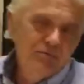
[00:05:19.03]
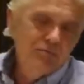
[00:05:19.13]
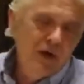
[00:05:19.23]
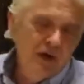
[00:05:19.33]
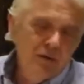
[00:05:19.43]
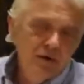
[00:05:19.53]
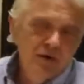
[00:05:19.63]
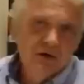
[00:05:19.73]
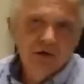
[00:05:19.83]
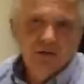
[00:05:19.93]
so
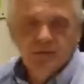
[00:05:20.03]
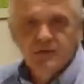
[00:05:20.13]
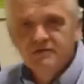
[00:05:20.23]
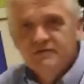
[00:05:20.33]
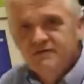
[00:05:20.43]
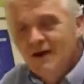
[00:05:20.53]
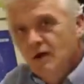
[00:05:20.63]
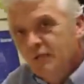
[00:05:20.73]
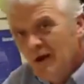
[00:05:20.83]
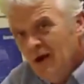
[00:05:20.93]
maybe it'll
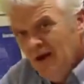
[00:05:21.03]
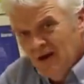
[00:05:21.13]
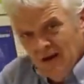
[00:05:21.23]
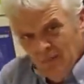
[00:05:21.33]
develop.